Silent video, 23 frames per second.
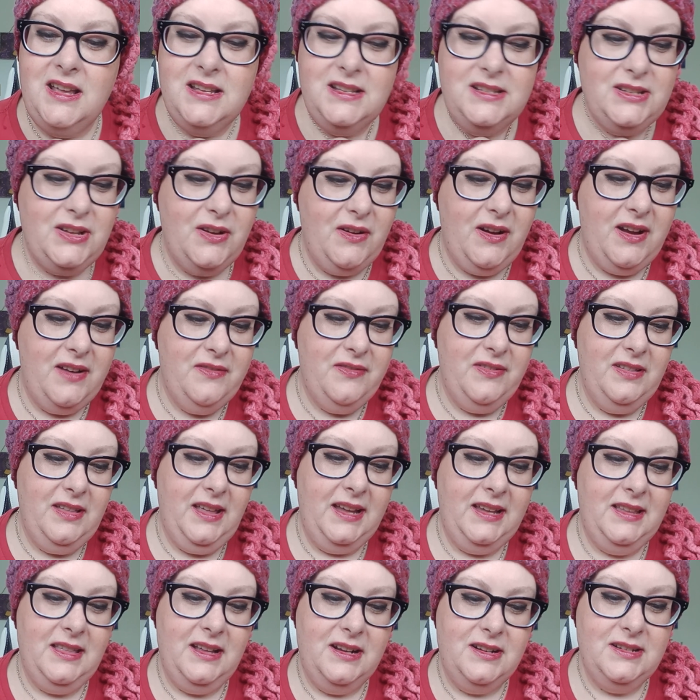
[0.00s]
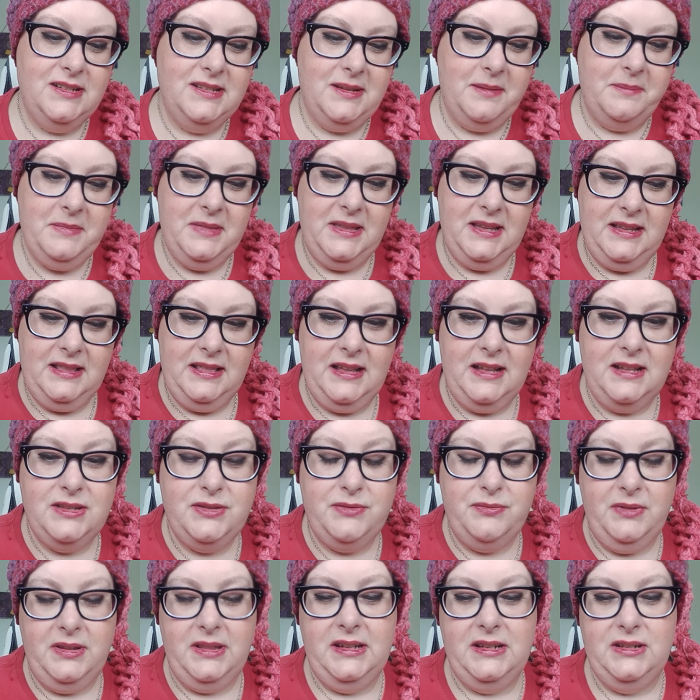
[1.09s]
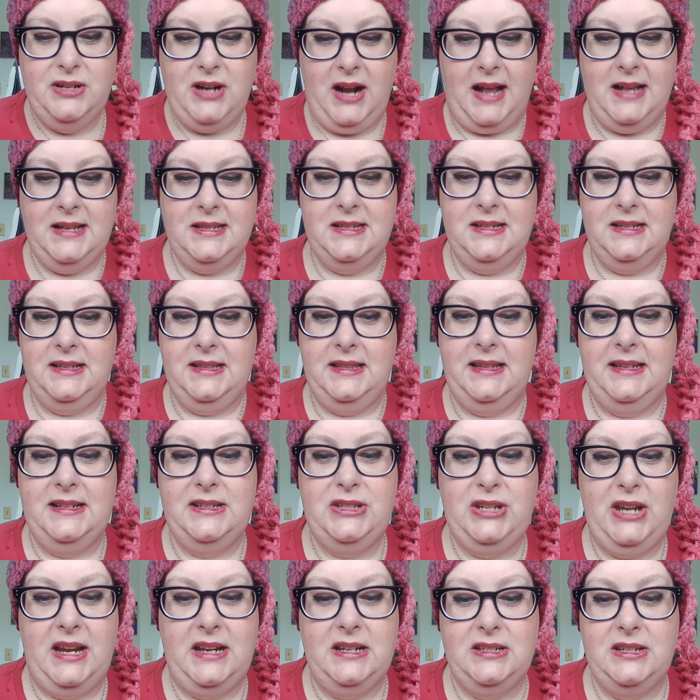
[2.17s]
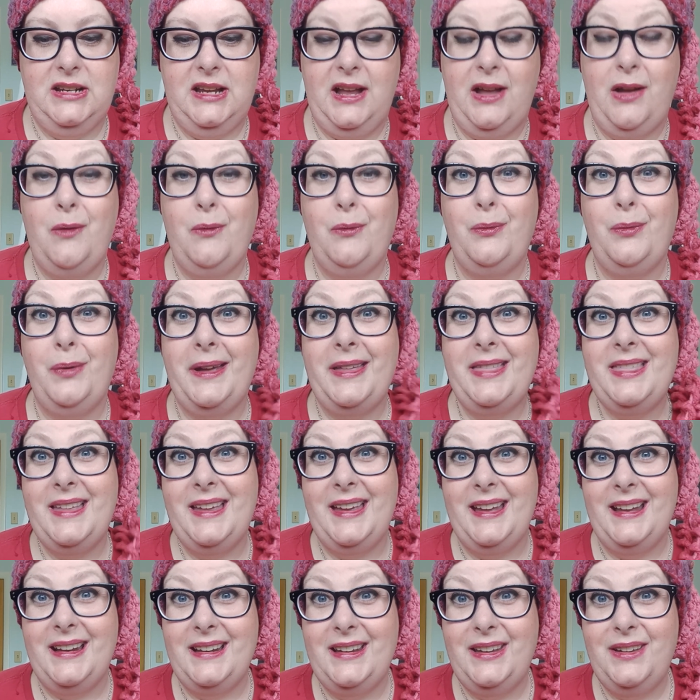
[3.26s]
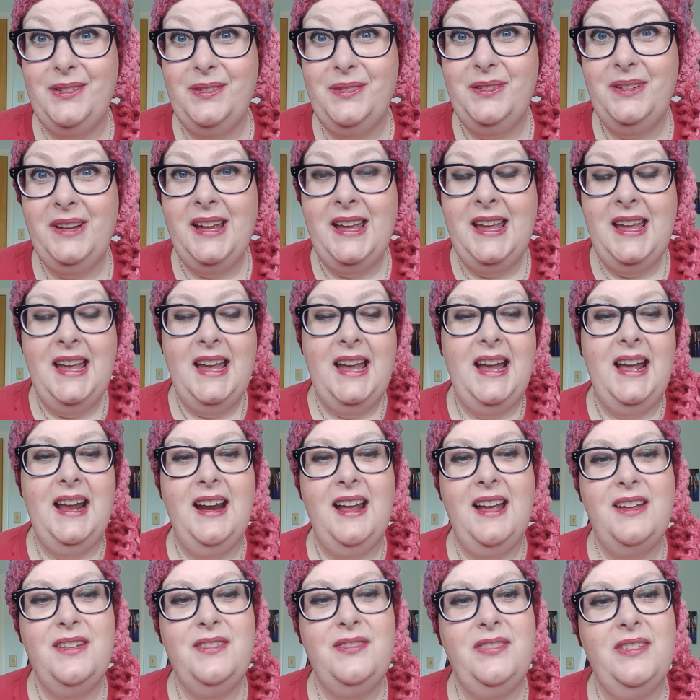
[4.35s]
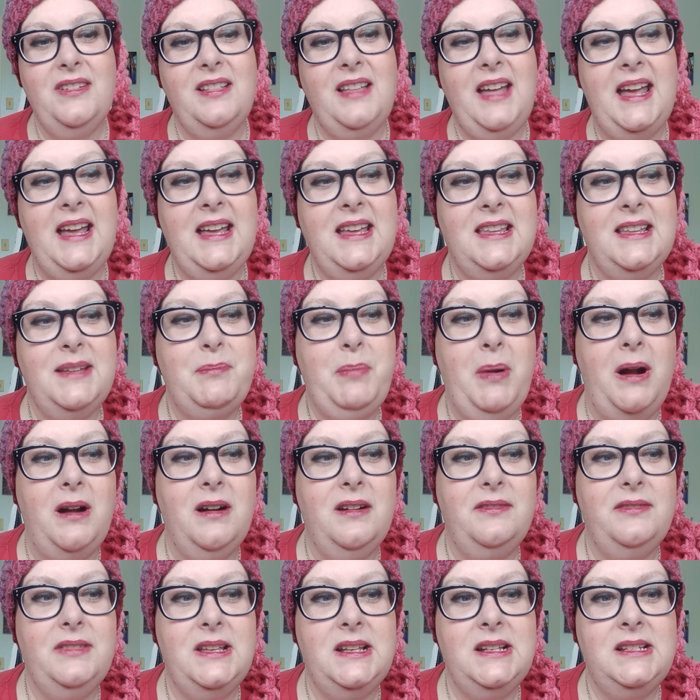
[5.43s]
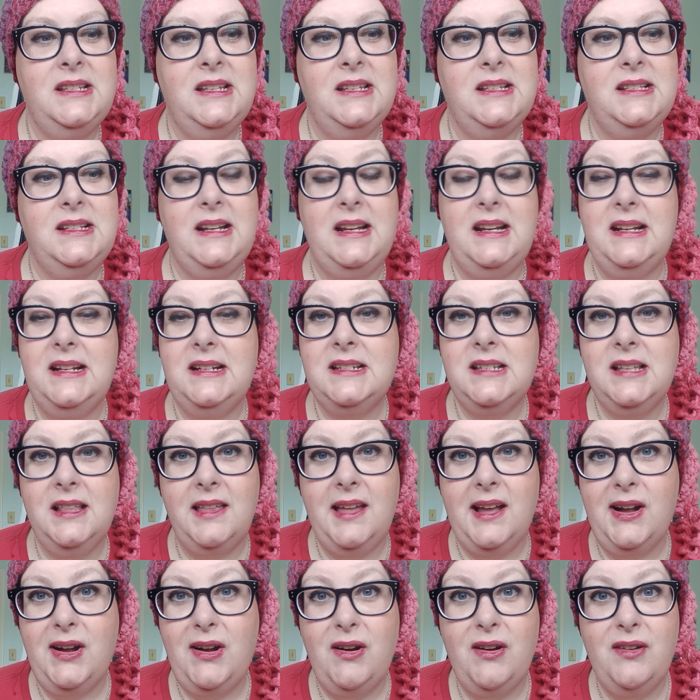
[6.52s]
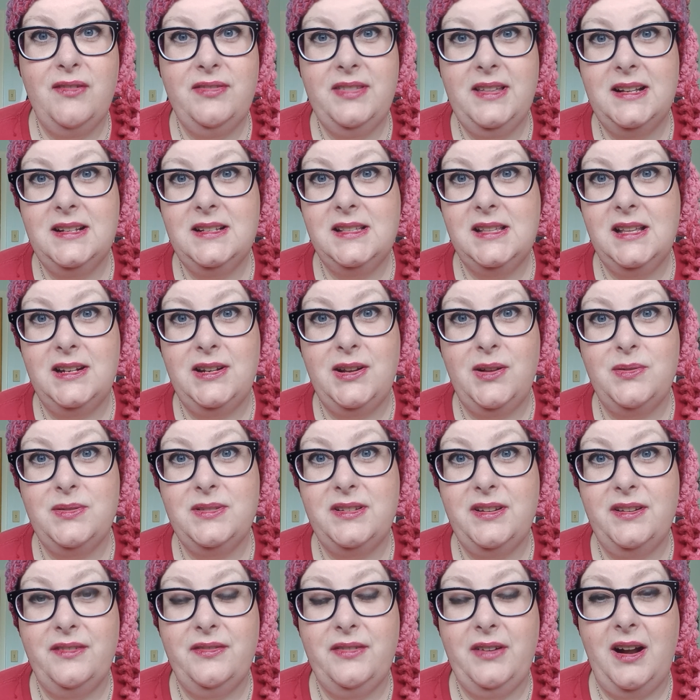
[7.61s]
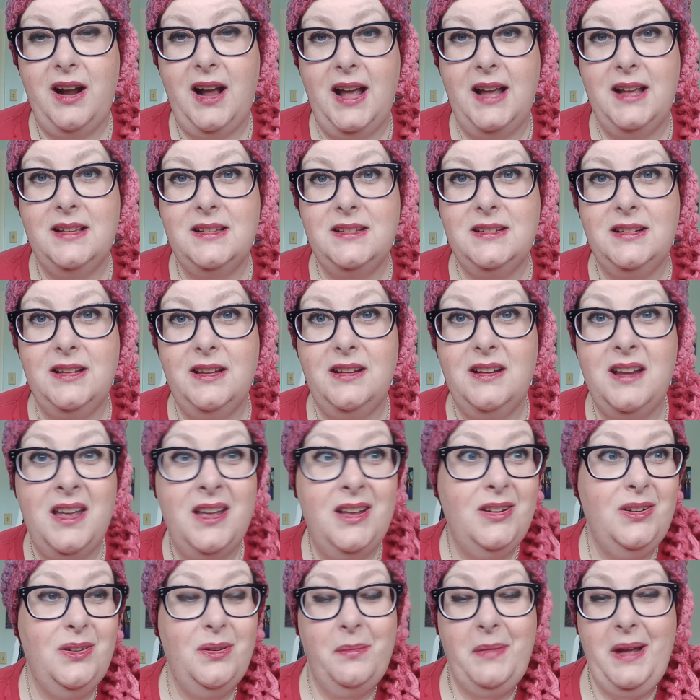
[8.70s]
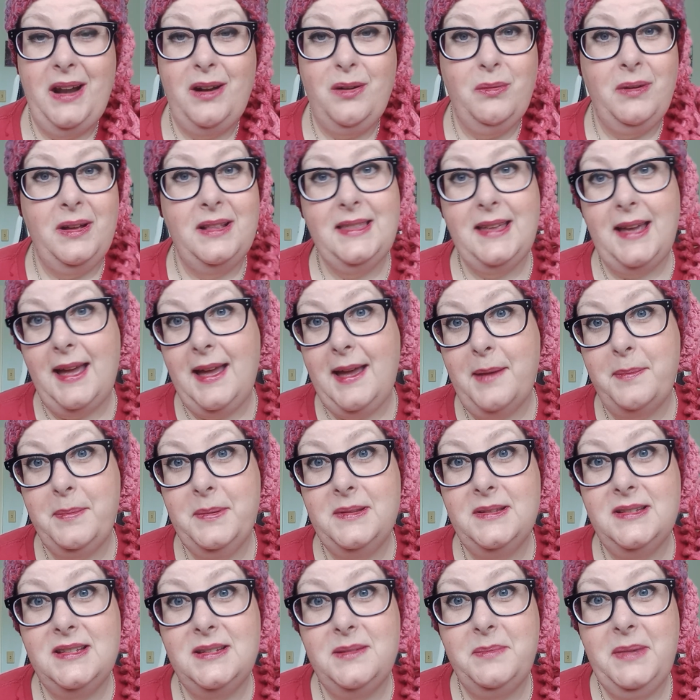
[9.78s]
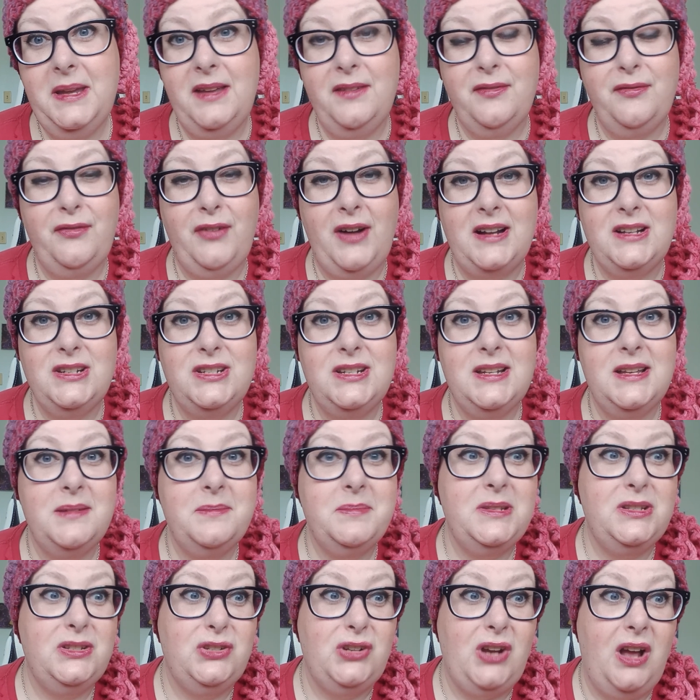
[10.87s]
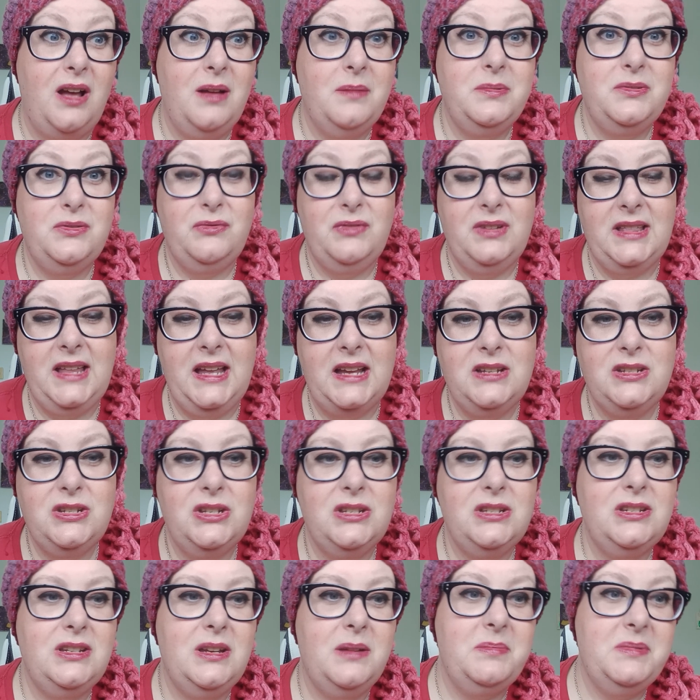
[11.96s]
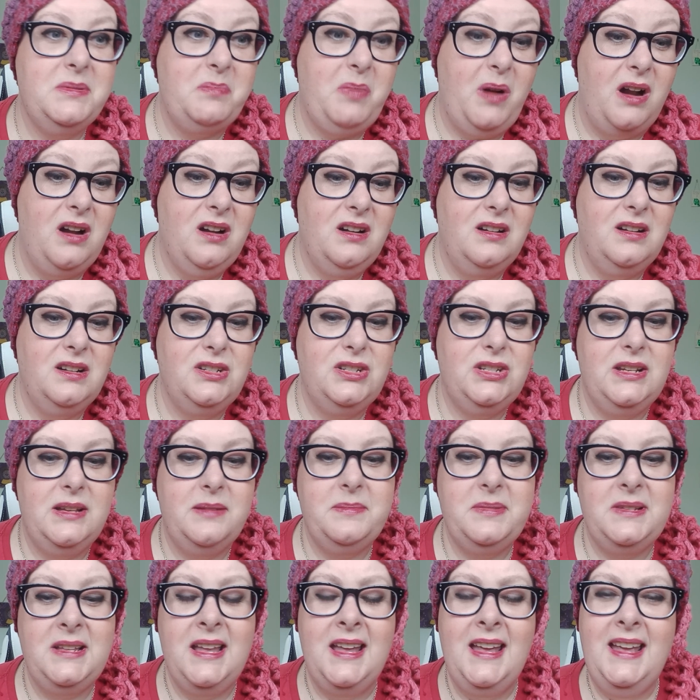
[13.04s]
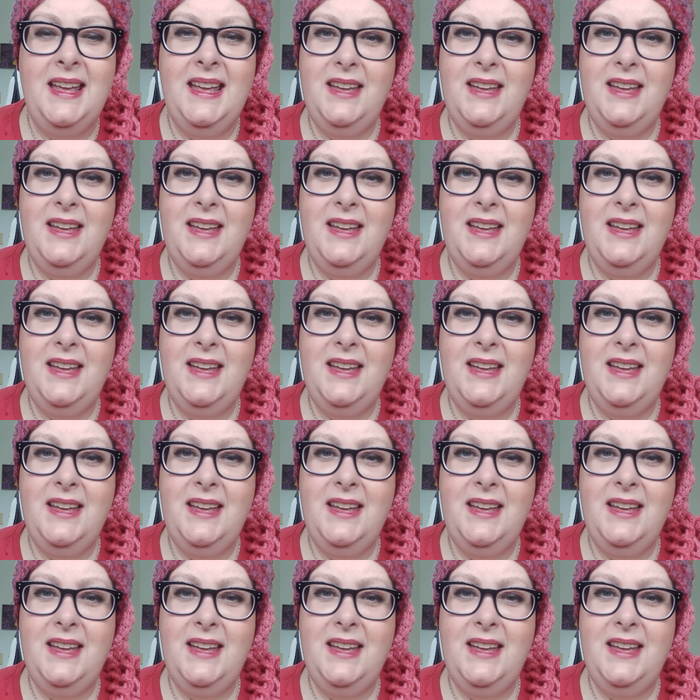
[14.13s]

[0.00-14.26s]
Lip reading: So I feel like there's something that's really drastically changing within you. And I feel like part of this is needing to let go of things that don't serve your highest good, no matter what that happens to be. Friendships, jobs, relationships, partnerships.